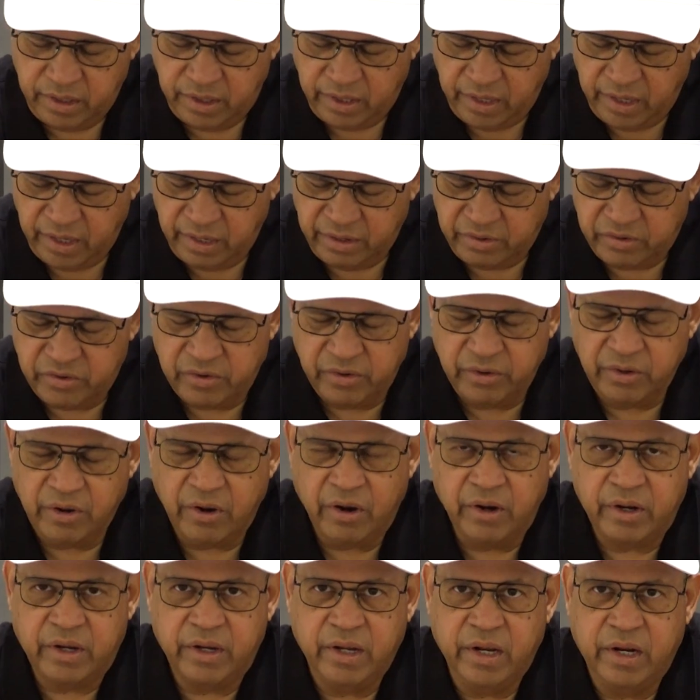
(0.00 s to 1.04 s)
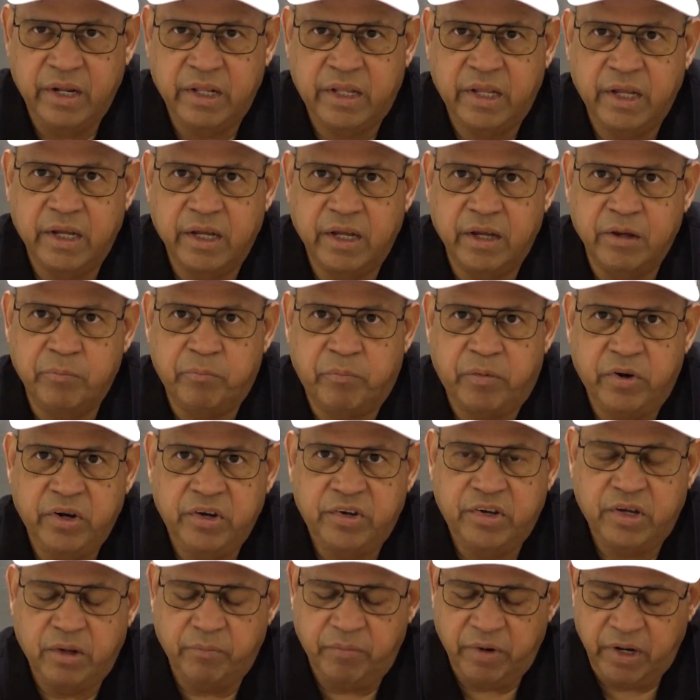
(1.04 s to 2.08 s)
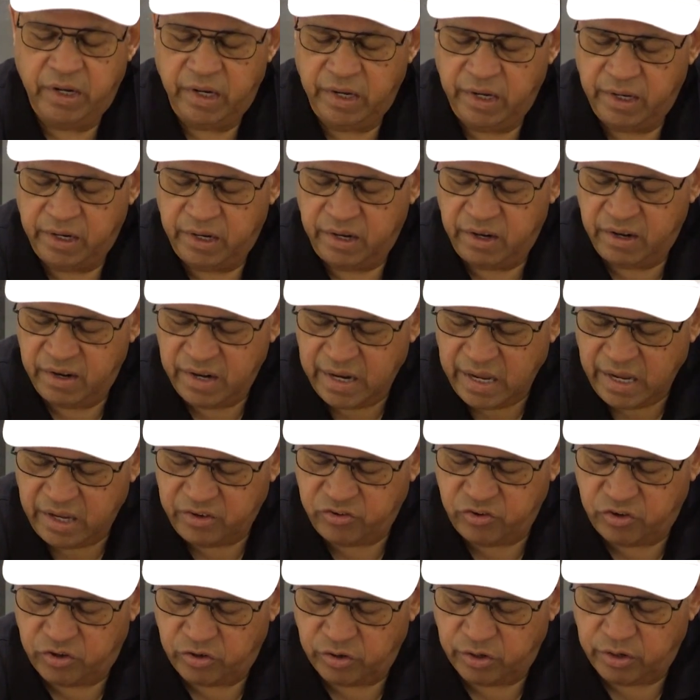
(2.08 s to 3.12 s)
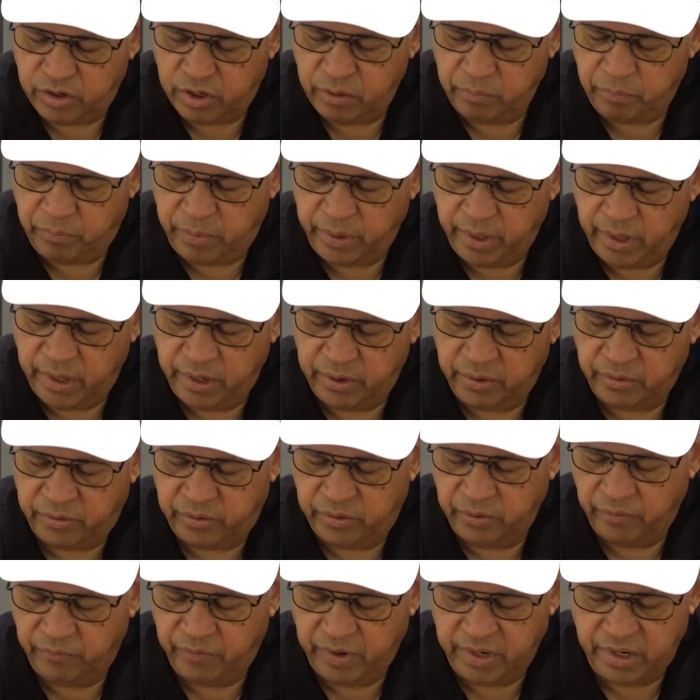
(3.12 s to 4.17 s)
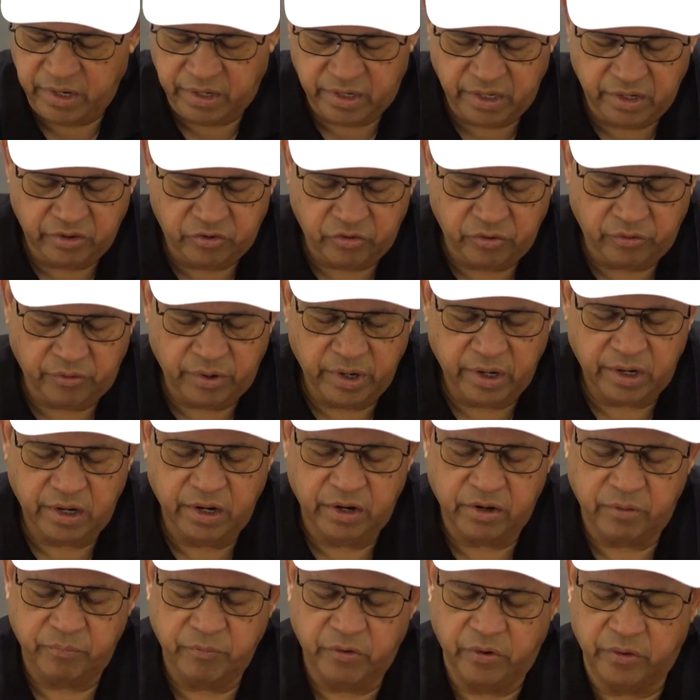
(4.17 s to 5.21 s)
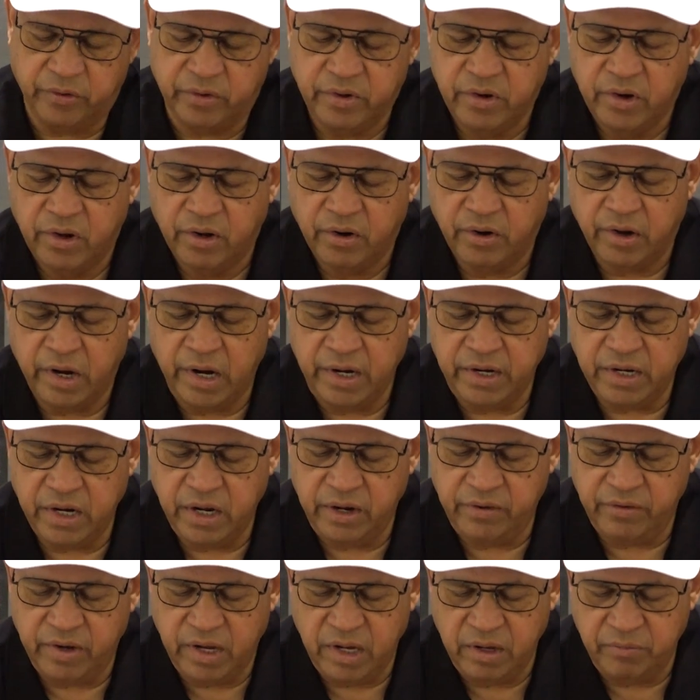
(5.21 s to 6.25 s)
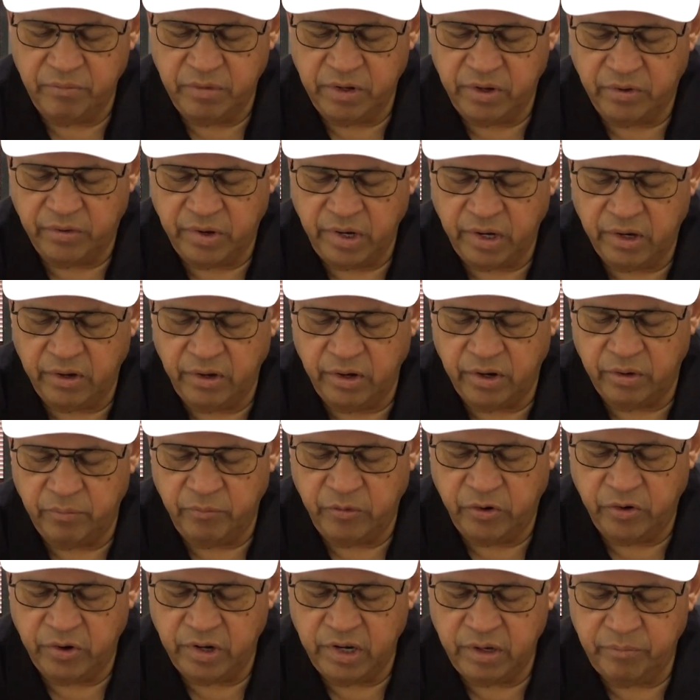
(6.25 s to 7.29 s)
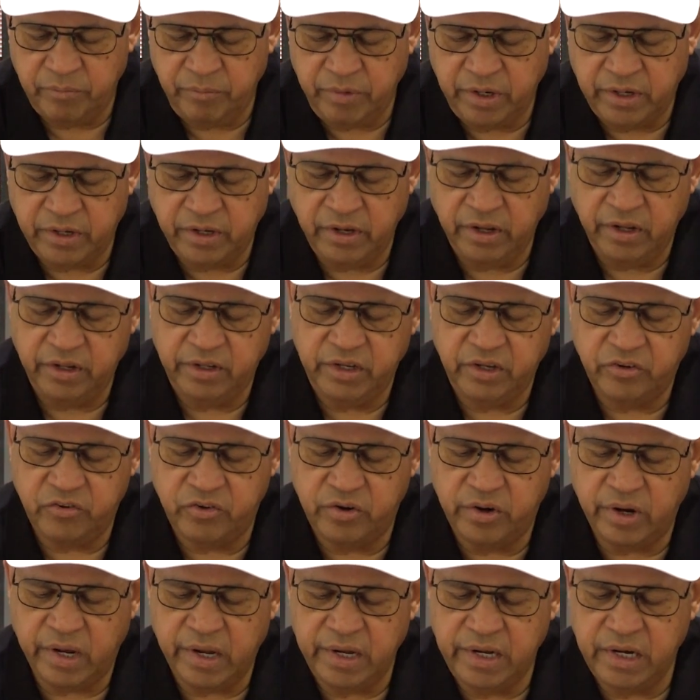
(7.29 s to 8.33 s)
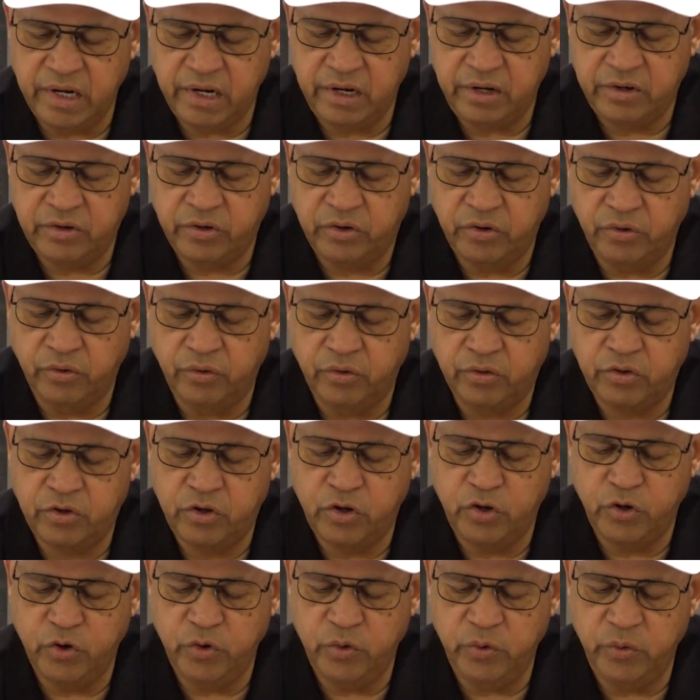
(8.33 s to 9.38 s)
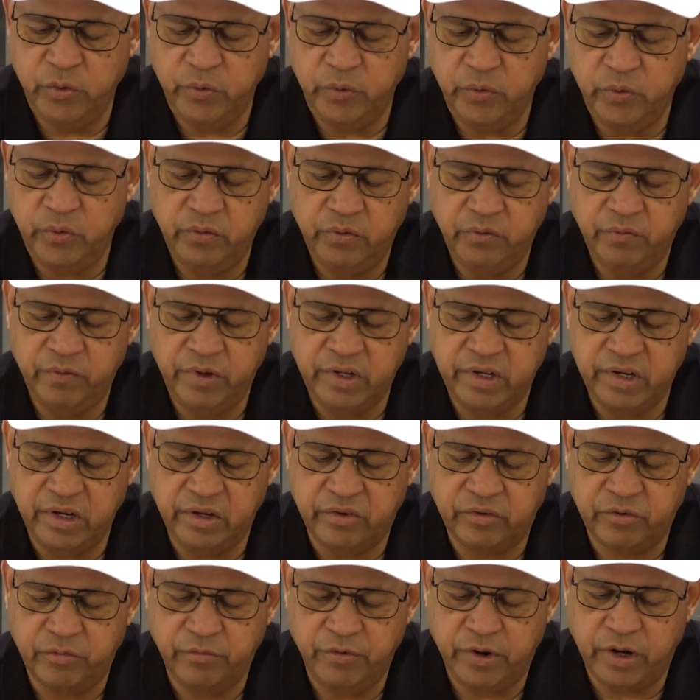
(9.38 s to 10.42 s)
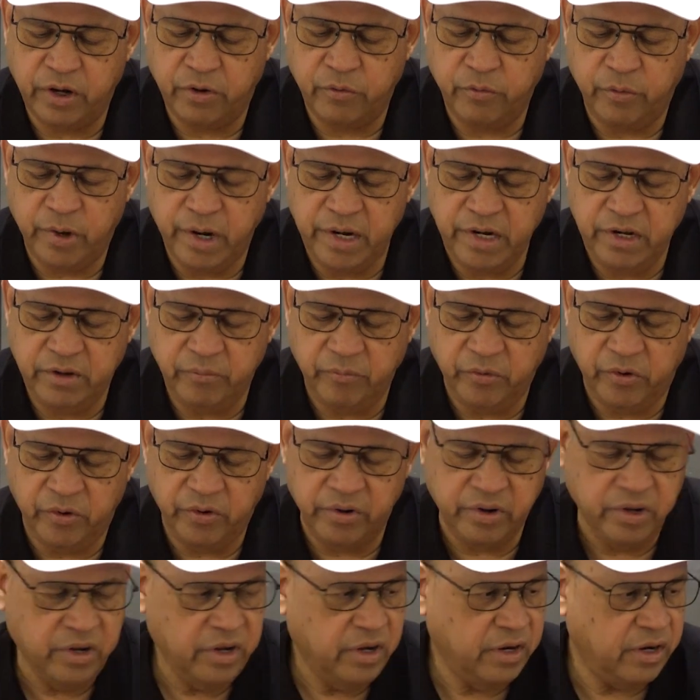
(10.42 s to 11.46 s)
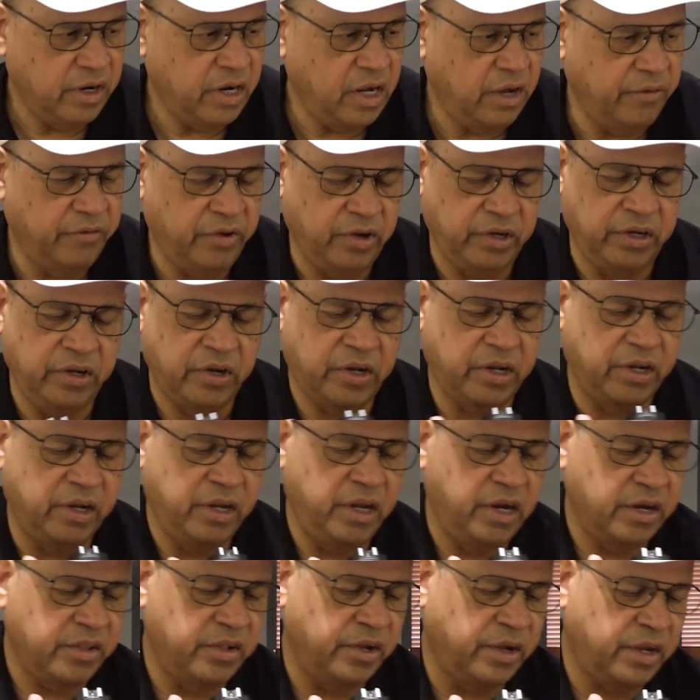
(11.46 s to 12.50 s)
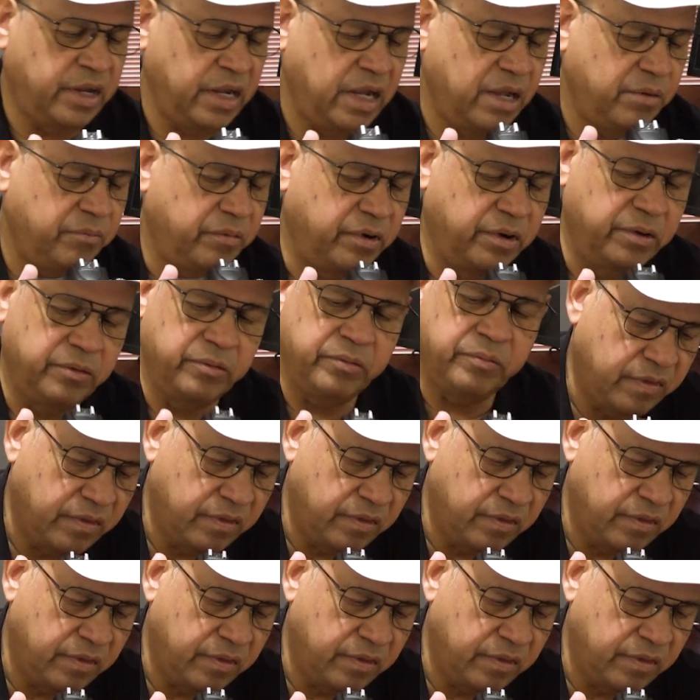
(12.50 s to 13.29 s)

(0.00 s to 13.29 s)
is not anything appreciably less compared to when it is regular mode. Right now I'm in the regular mode. Let me turn this dial to Q, which is for a quiet mode. Now you can hear the camera.